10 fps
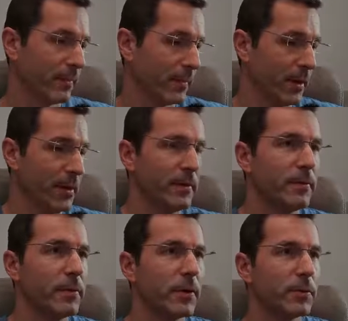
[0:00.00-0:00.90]
And if
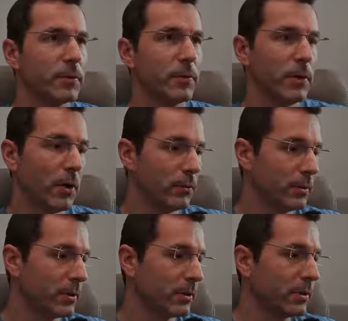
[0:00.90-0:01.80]
you go to
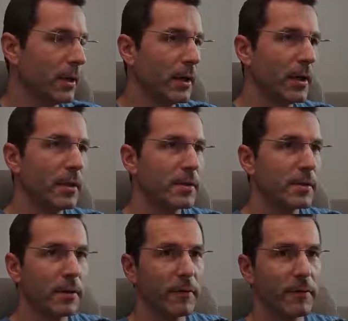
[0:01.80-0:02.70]
note, it's
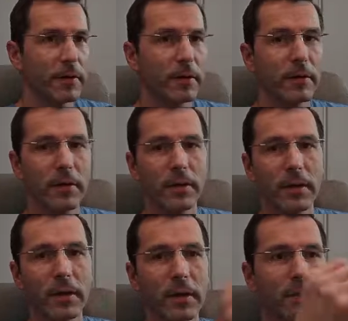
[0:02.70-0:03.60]
a very good
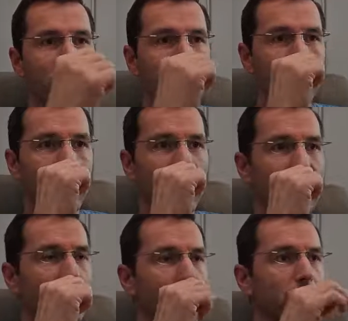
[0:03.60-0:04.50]
thing if you would
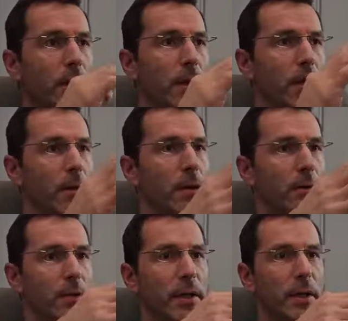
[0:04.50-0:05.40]
like to
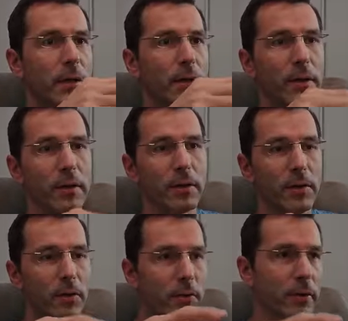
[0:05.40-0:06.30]
note here
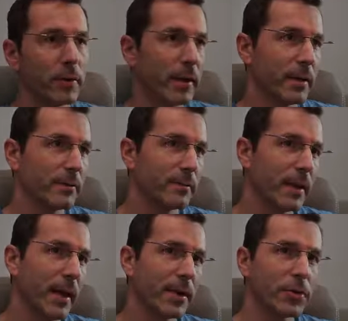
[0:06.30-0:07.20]
your
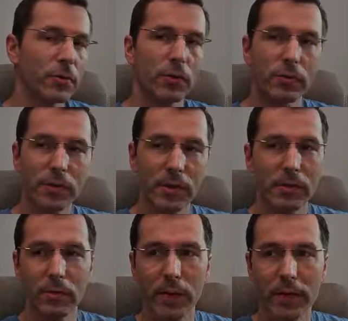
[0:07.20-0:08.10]
actual
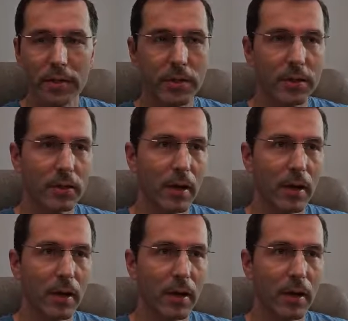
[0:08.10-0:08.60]
situation.